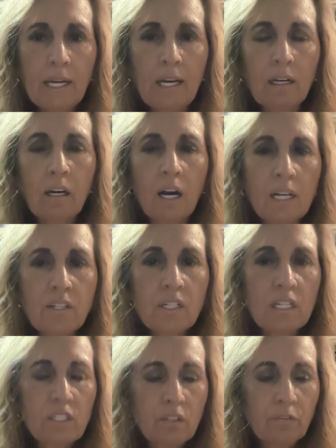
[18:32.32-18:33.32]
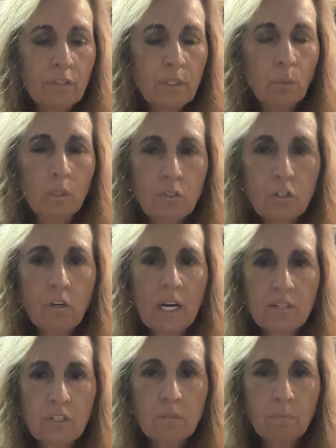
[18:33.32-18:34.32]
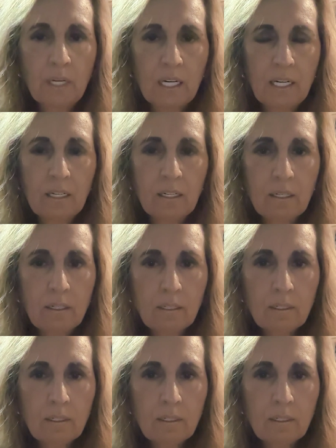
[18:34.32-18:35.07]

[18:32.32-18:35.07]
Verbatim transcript: And God says, if you will trust me,